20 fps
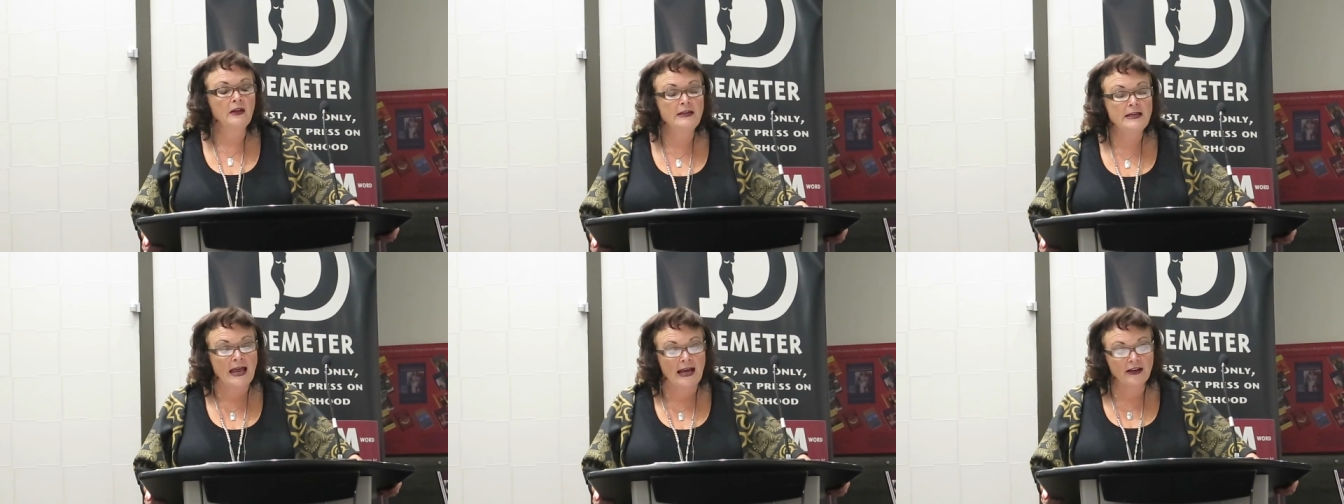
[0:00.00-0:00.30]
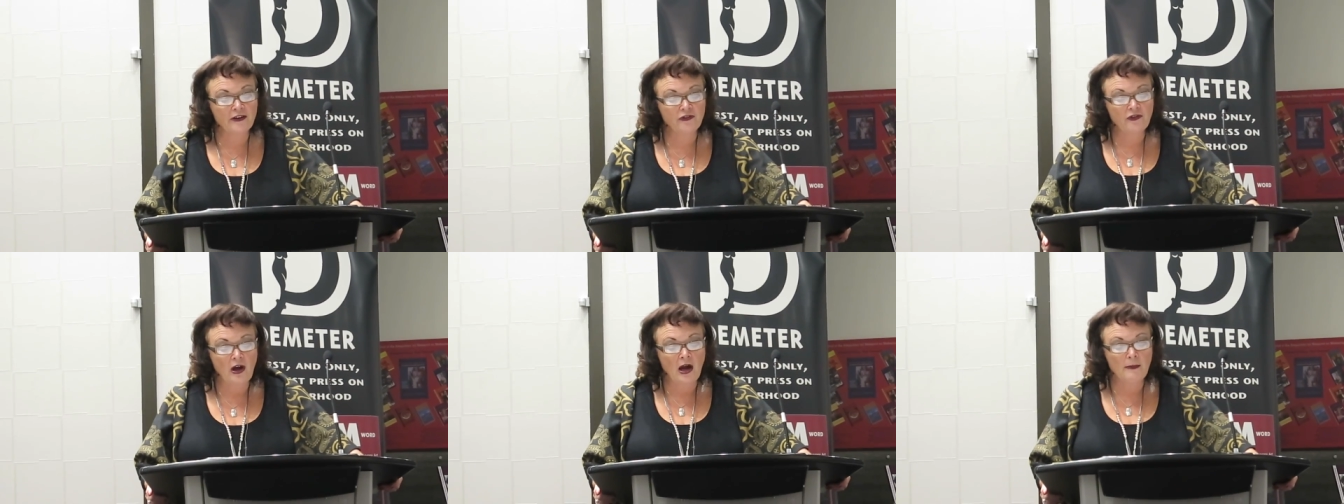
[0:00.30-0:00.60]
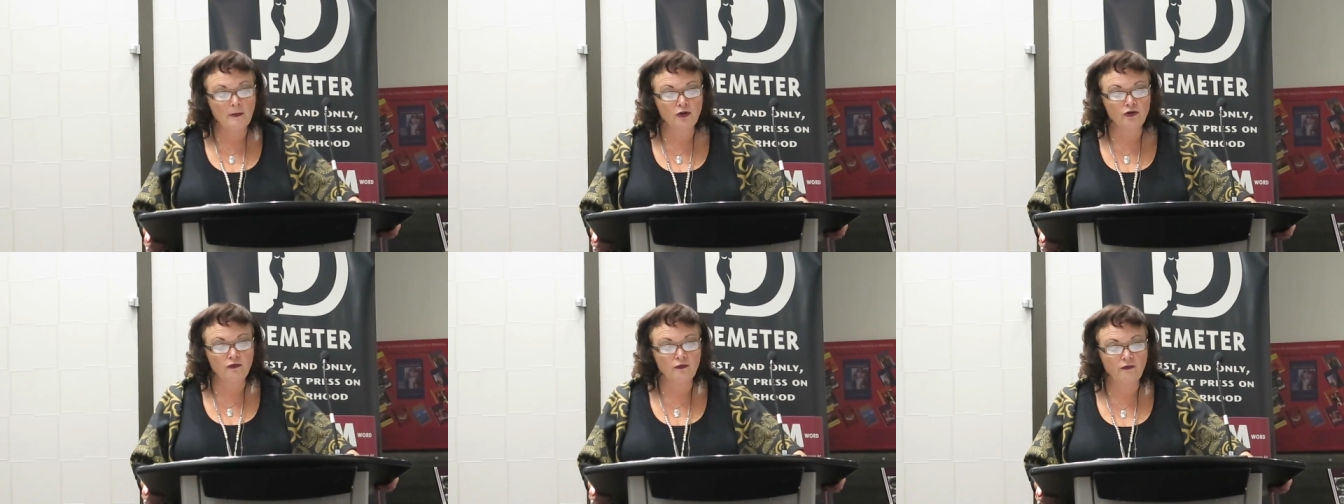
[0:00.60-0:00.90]
The next
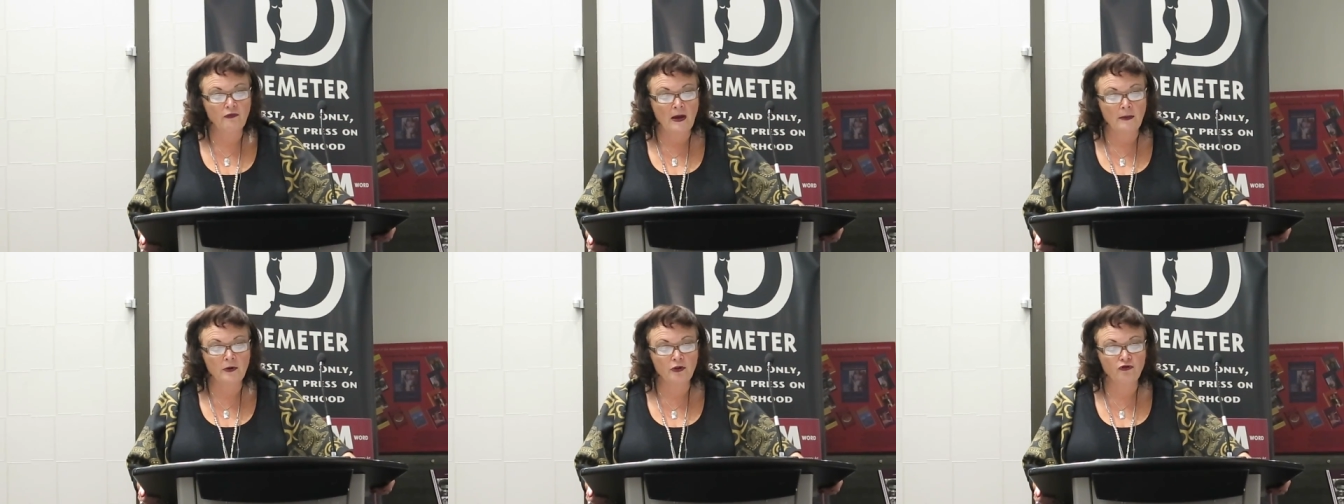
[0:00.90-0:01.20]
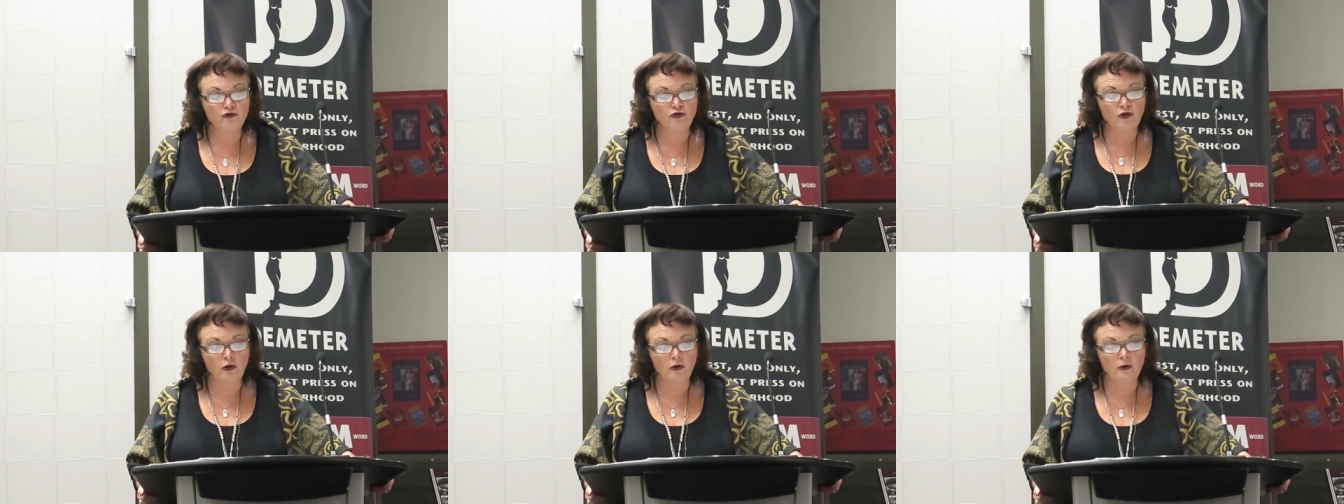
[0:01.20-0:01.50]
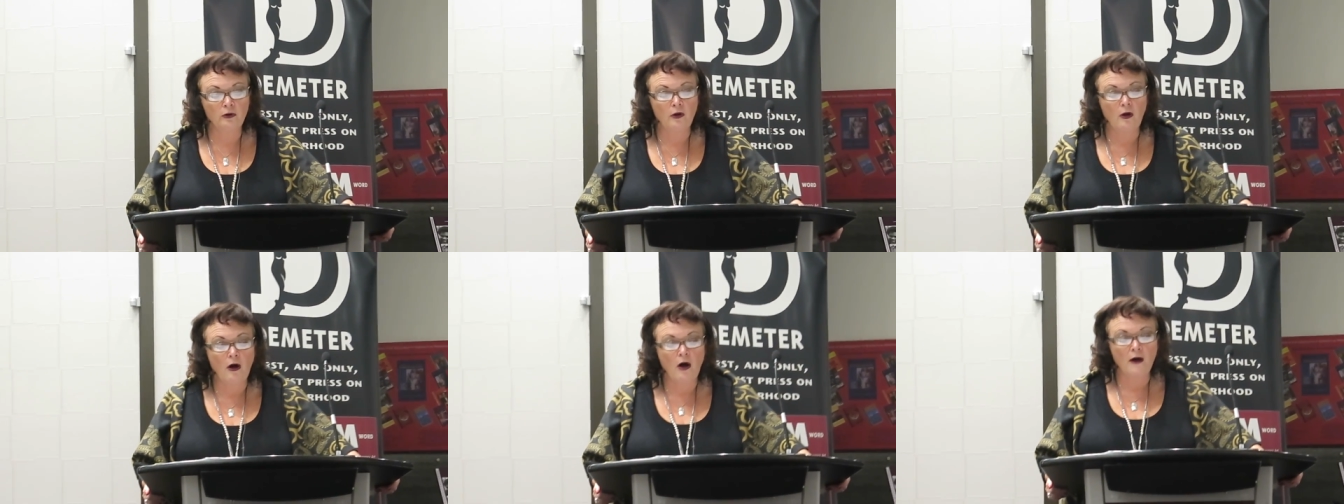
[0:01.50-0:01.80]
time a feminist
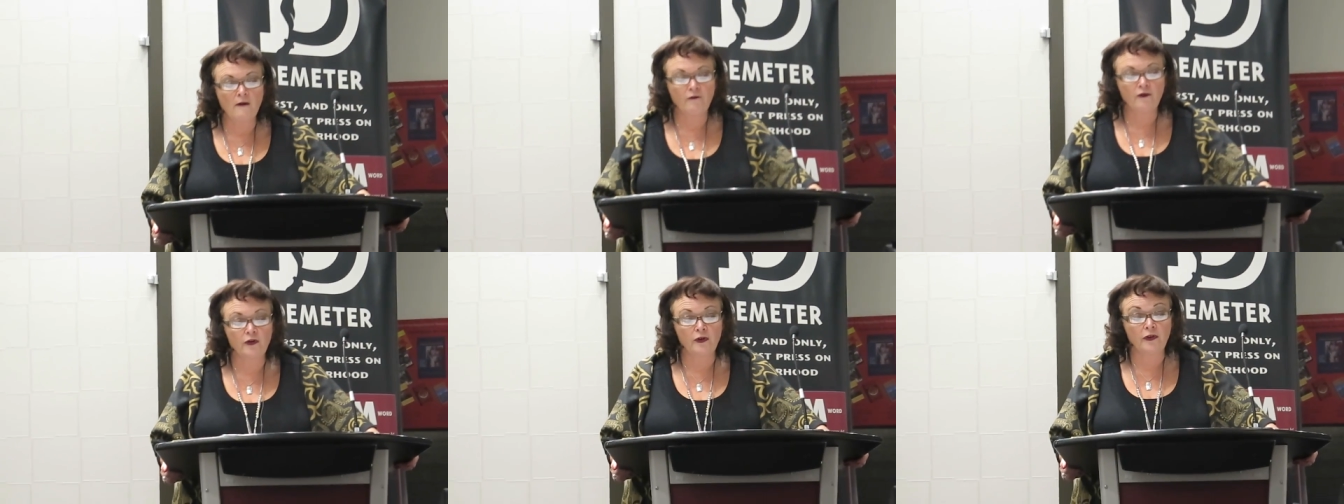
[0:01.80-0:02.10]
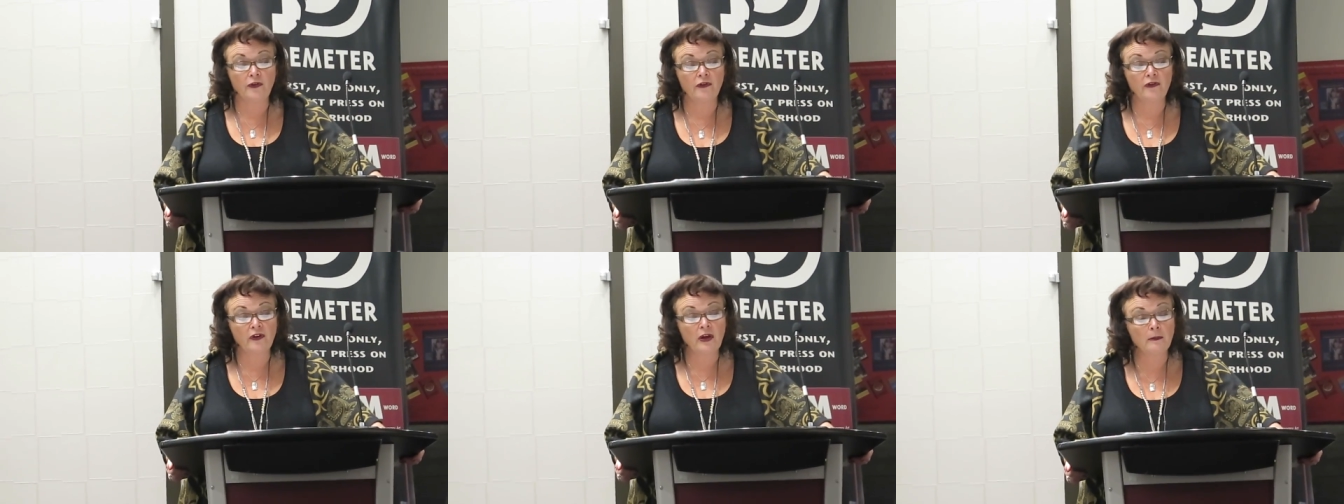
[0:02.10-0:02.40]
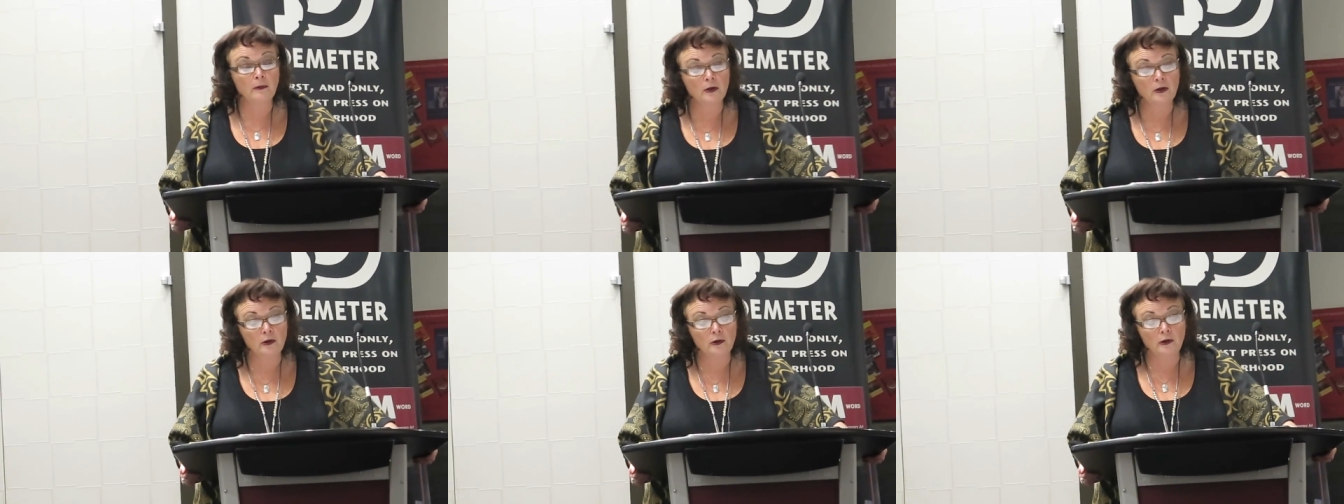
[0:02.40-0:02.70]
journal offered a
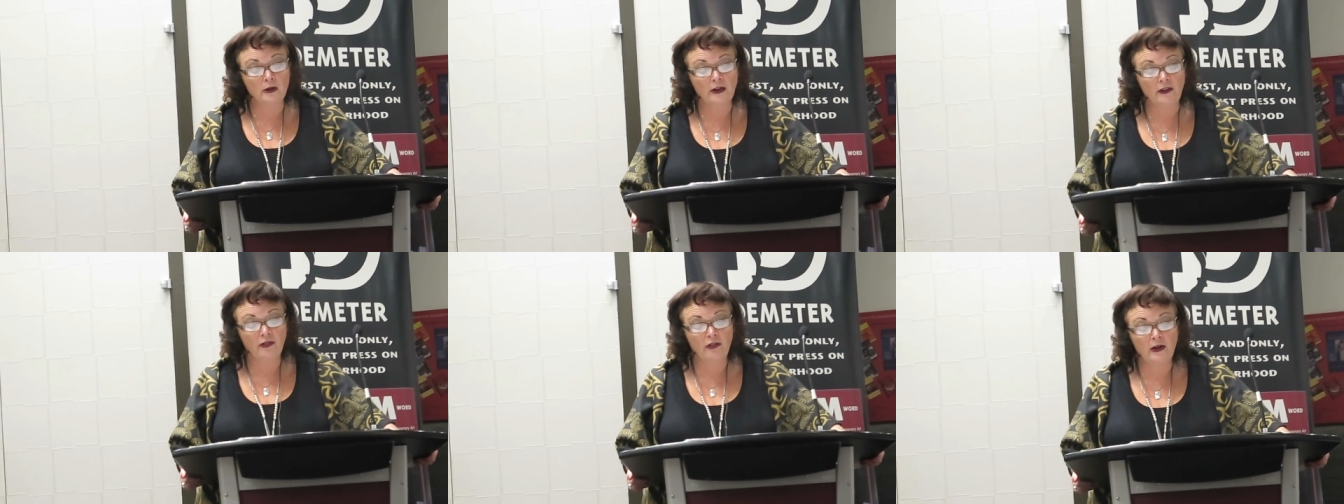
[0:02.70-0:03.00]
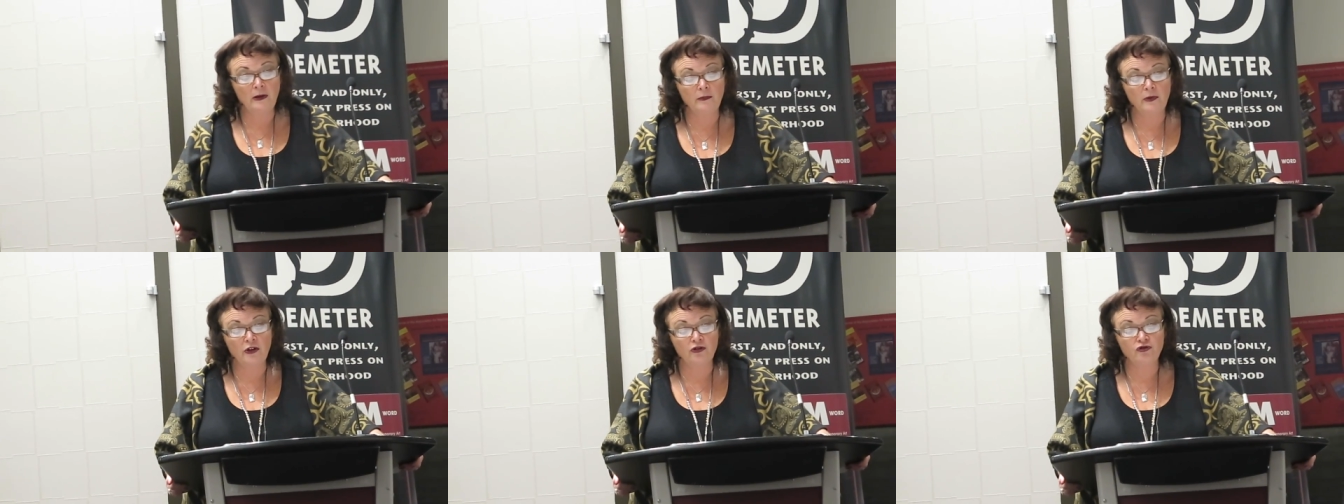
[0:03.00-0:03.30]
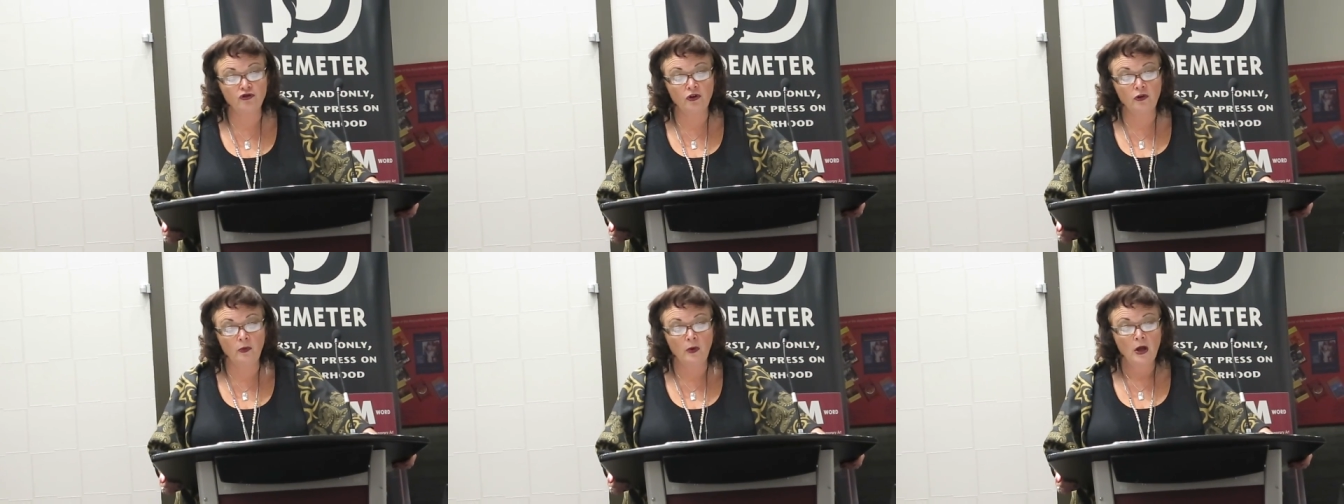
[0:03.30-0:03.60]
similarly themed
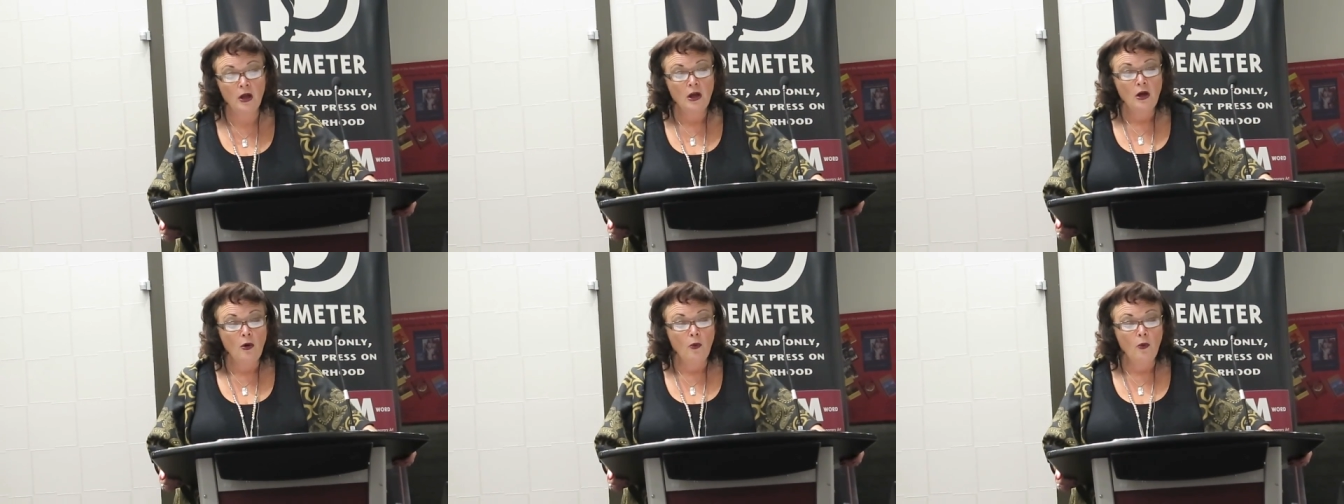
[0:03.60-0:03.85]
issue